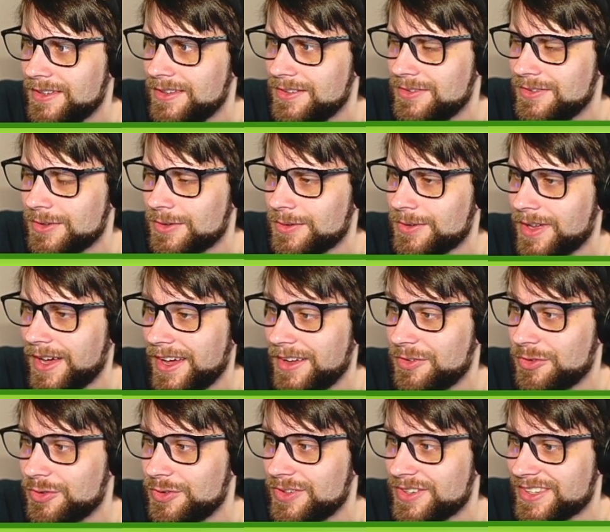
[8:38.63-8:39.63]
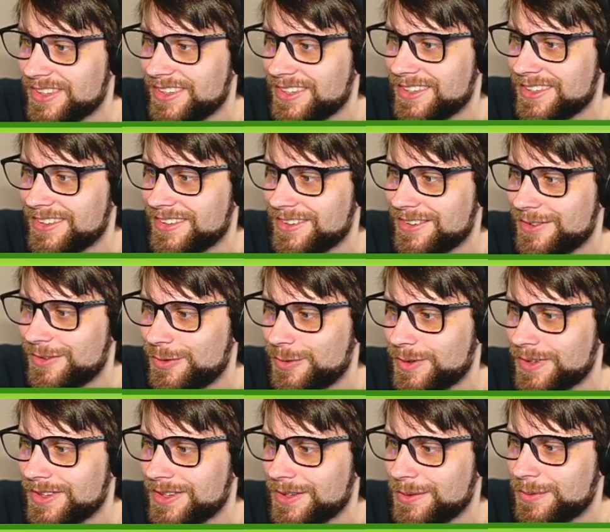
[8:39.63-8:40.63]
Dude, I really,
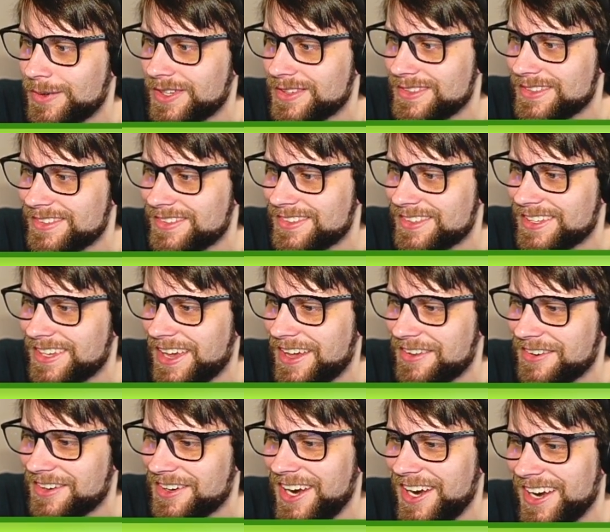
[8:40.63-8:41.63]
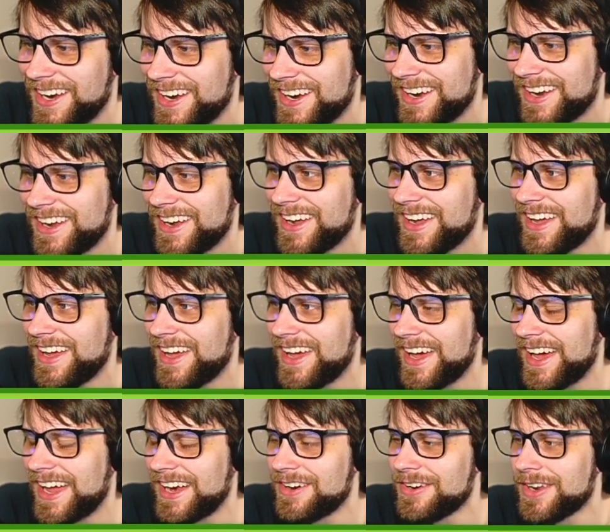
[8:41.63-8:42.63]
really want this encounter.
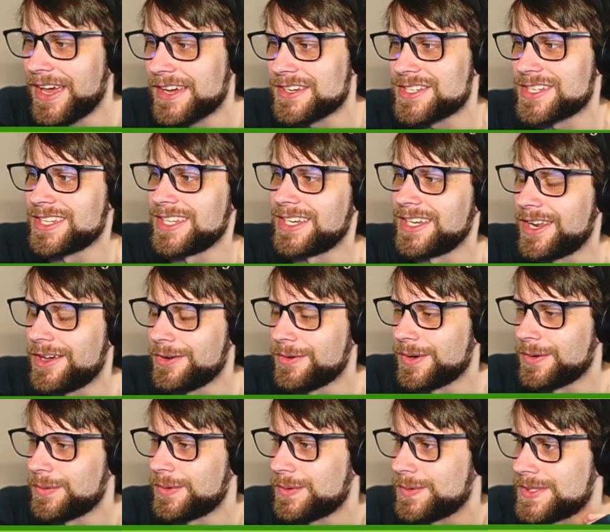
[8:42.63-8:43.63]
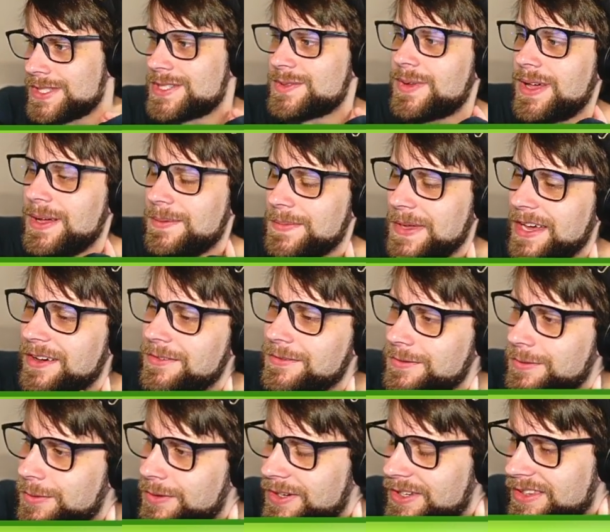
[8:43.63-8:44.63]
I don't actually know what we would swap out
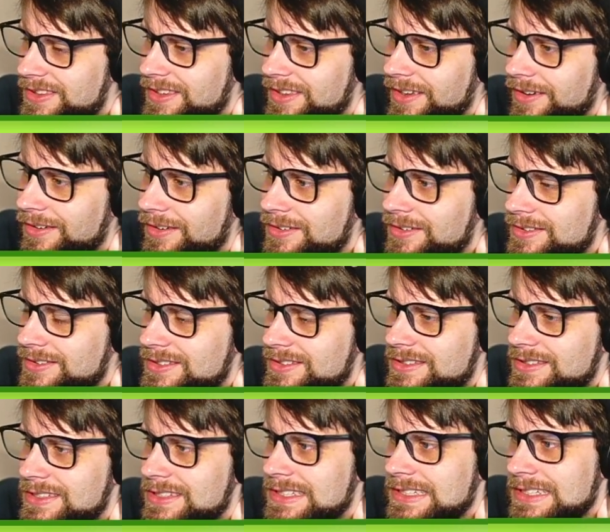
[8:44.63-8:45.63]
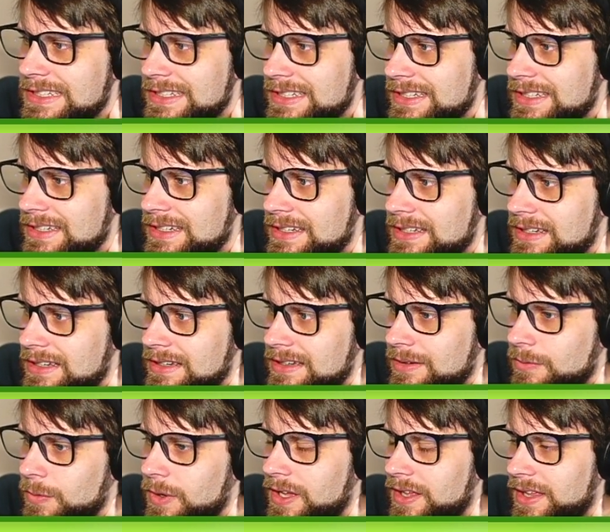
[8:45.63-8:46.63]
for it, though.
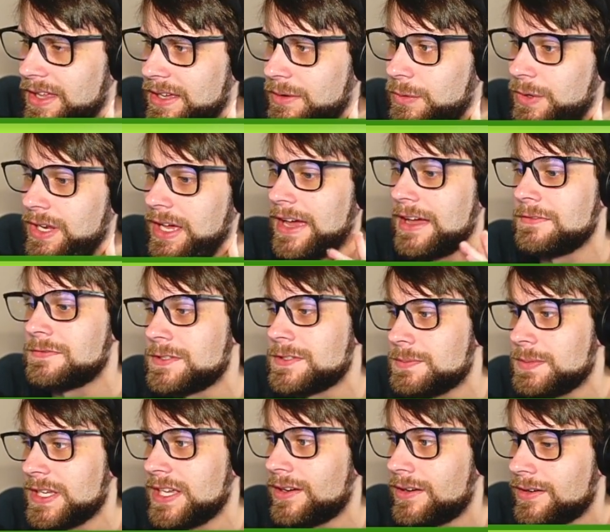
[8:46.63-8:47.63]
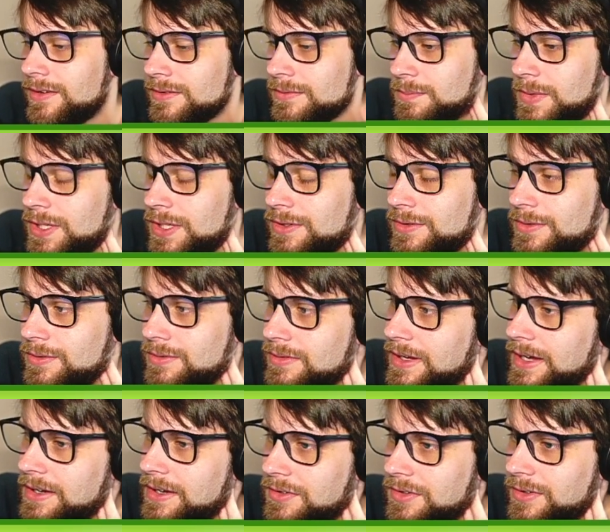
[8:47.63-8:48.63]
Well, it would have to be our Mew,
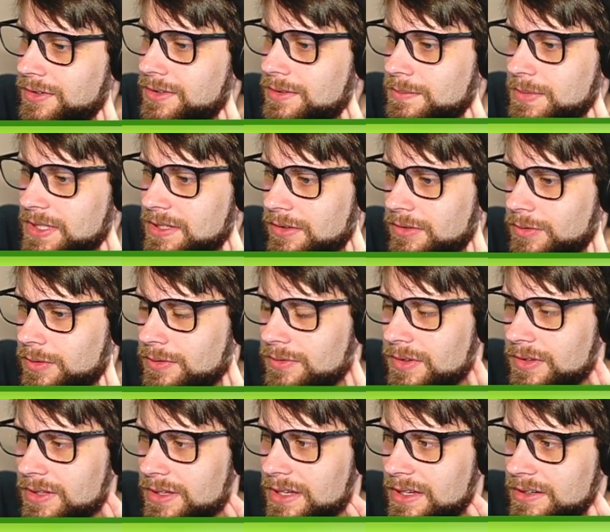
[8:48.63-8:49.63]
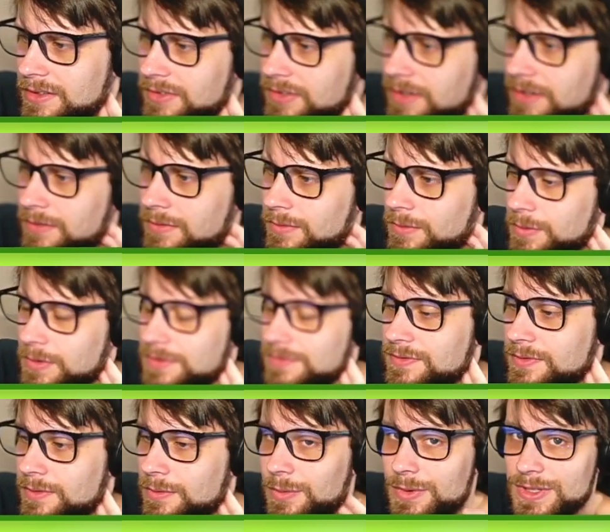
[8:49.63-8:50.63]
actually, because we've only got
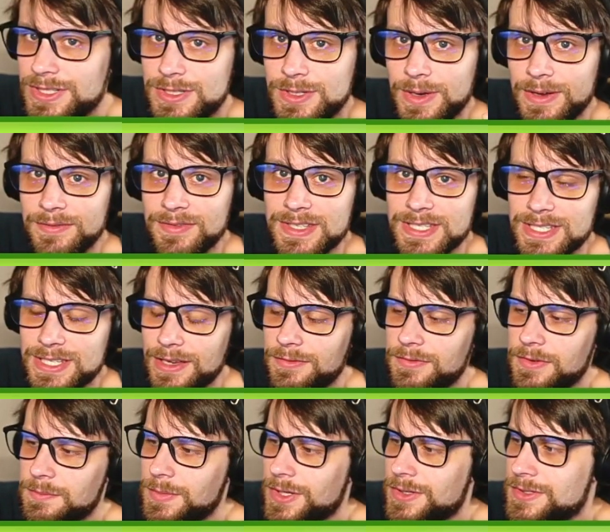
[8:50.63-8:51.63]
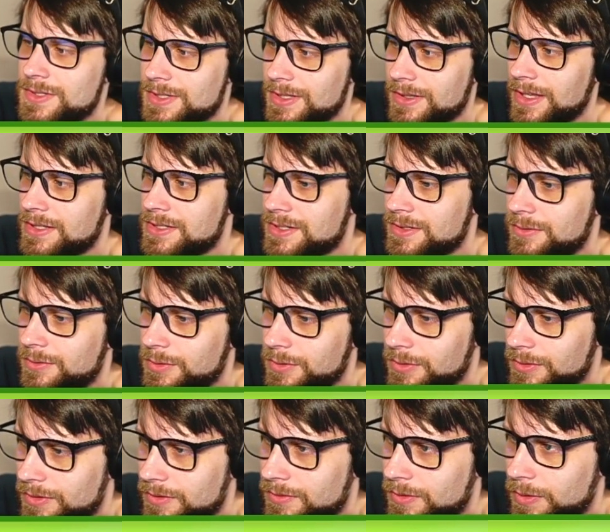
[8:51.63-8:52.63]
we do have the self-imposed legend
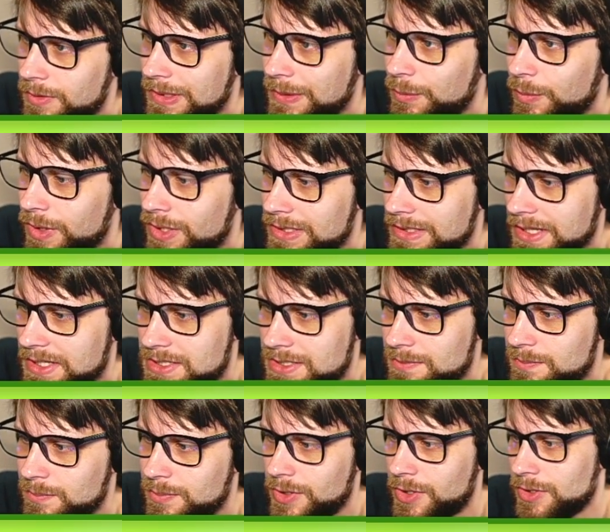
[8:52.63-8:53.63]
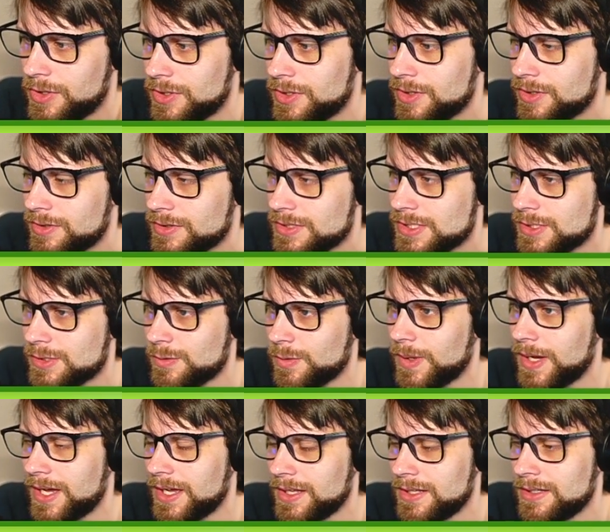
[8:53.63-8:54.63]
rule of only one legend per
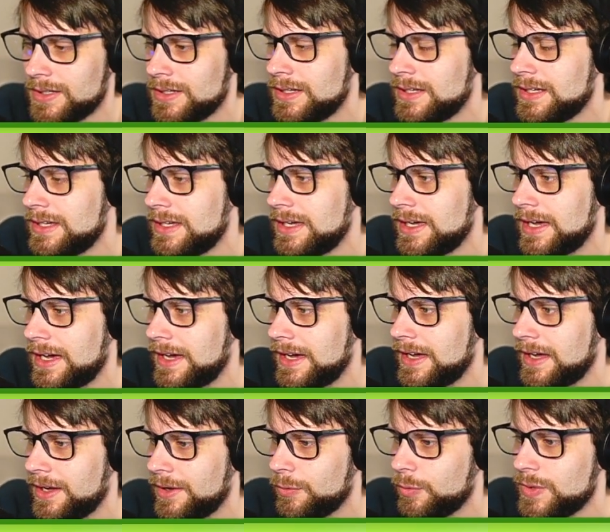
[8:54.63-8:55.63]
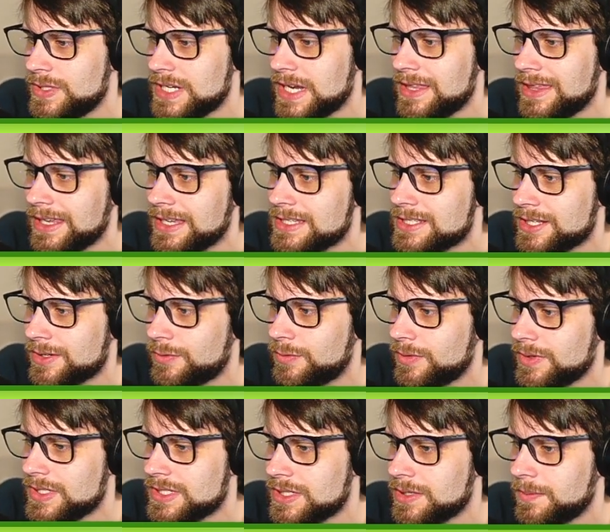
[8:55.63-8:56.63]
squad, which I think is a
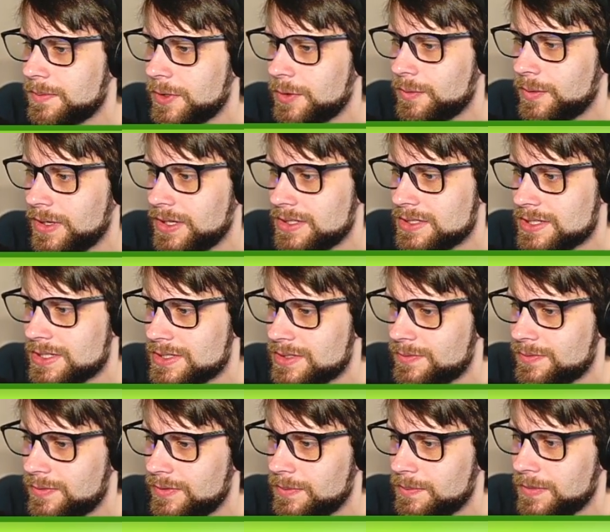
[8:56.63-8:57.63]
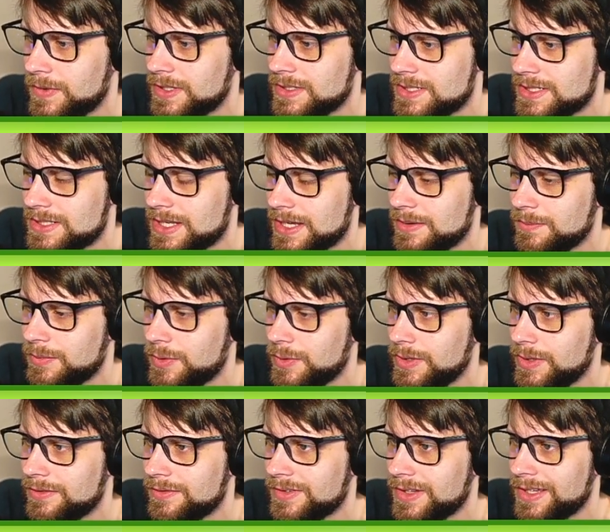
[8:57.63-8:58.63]
reasonable one just from the
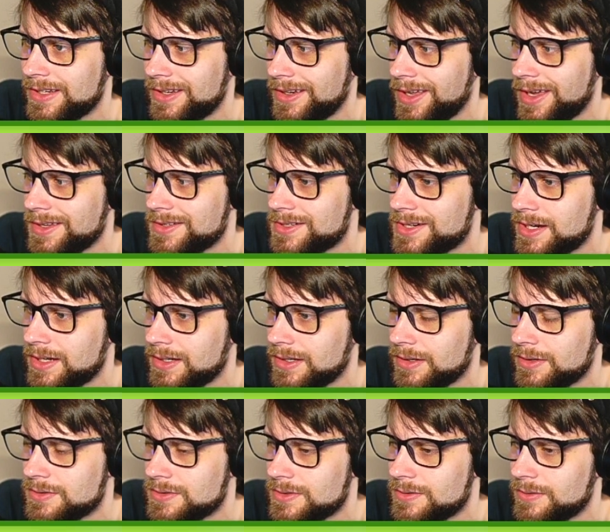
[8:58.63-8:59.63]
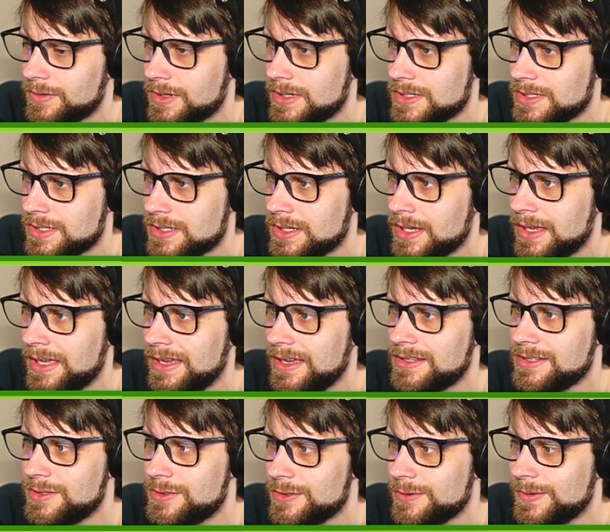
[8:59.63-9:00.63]
standpoint of like not trying to go too crazy.
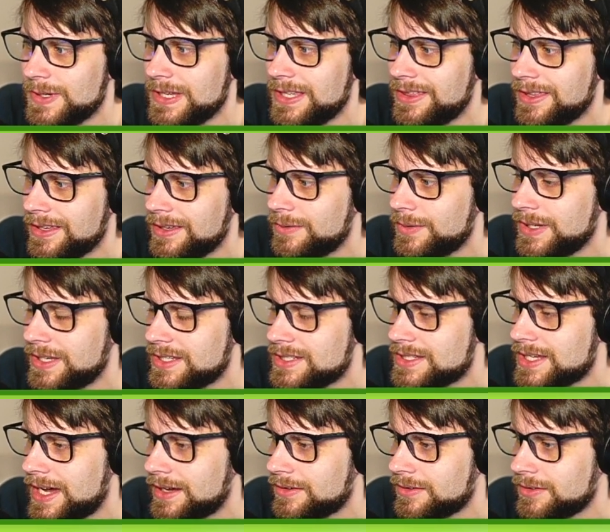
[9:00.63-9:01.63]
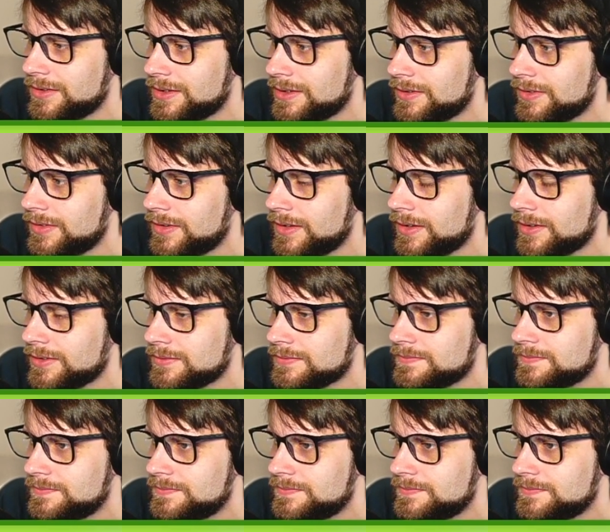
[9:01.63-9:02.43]
Do we think we can tackle this thing?